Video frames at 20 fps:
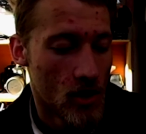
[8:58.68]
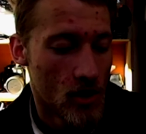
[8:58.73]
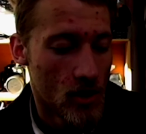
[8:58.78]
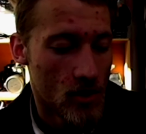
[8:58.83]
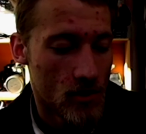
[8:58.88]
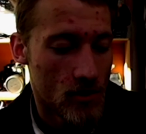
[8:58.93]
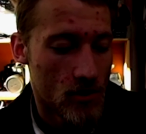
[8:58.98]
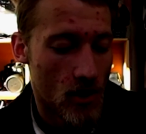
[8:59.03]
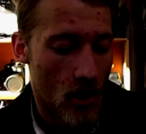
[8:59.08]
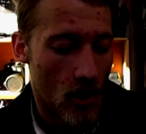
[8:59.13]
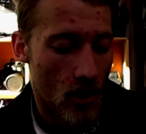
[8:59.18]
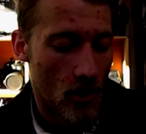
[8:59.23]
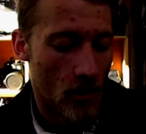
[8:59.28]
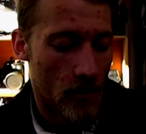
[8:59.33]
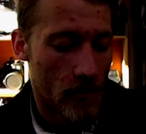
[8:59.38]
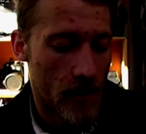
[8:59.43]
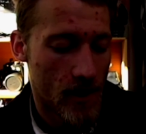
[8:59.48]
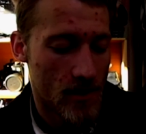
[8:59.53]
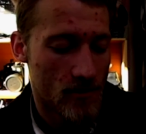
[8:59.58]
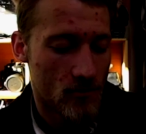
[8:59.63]
So
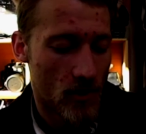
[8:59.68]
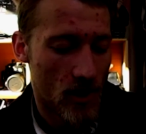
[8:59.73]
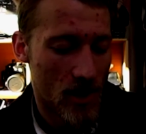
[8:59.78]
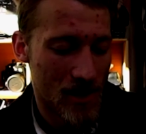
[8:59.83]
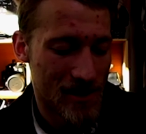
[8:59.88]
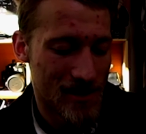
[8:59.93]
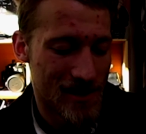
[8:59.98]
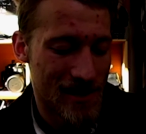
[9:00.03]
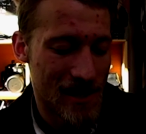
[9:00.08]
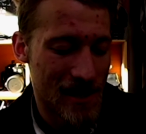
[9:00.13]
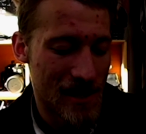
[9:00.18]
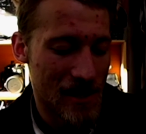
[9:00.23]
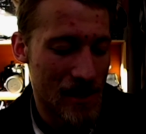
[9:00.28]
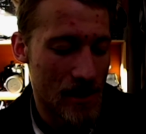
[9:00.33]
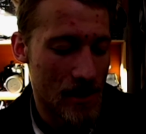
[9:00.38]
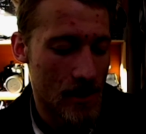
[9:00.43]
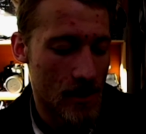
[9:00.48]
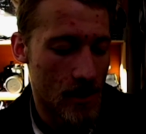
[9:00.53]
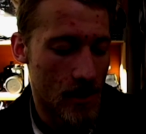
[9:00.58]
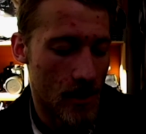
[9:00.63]
this was
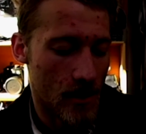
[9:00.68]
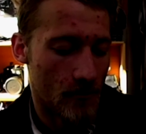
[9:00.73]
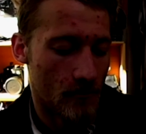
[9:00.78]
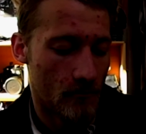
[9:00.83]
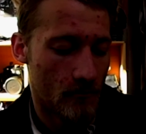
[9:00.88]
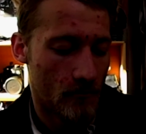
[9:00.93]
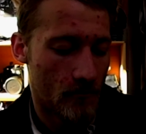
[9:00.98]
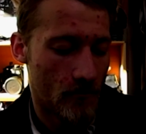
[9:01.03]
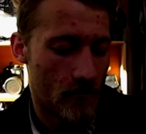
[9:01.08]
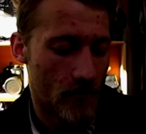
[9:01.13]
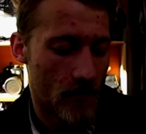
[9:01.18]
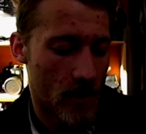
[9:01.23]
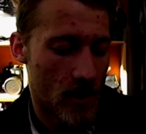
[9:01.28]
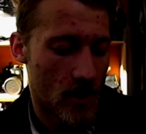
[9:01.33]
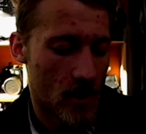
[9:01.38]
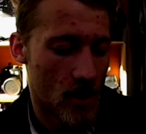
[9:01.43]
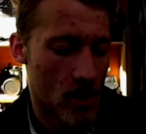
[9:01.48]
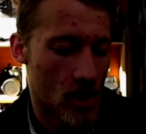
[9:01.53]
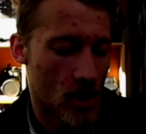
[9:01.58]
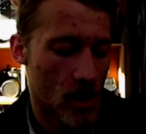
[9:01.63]
the
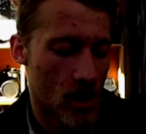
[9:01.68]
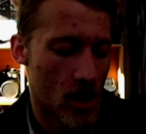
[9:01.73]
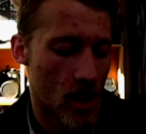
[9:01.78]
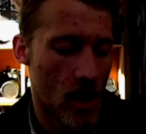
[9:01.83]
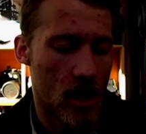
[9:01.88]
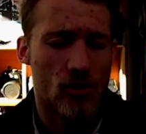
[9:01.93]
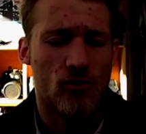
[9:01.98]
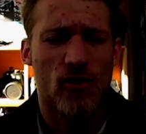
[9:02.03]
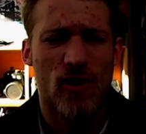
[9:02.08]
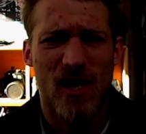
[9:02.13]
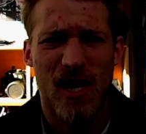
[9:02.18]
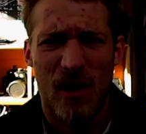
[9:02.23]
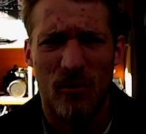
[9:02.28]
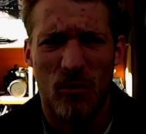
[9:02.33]
interesting